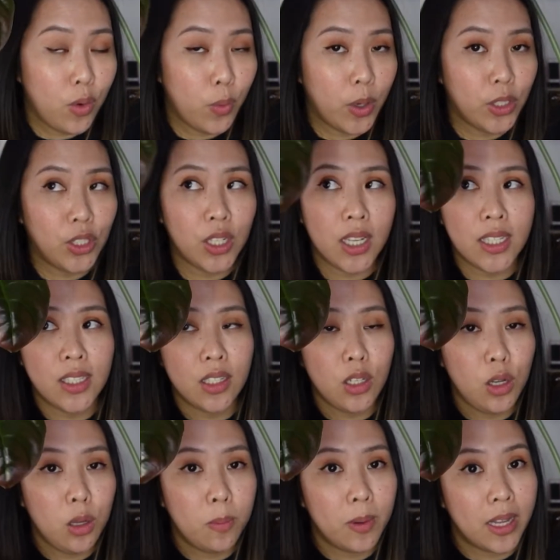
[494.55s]
which is a
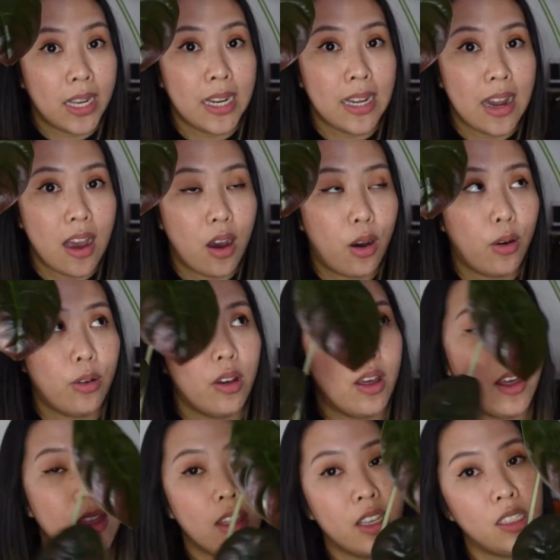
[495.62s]
new plant now,
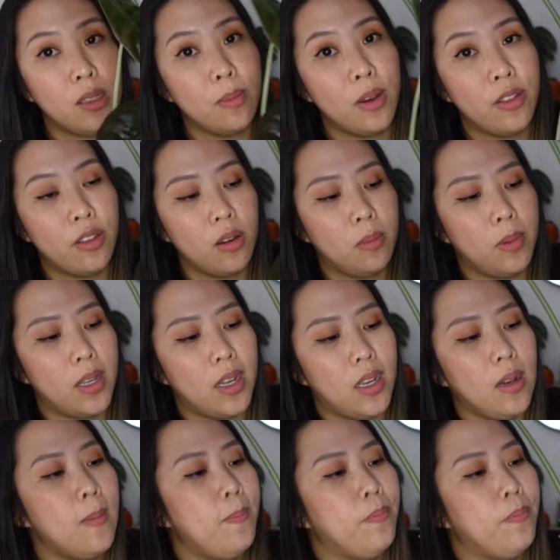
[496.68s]
and there's mother plant.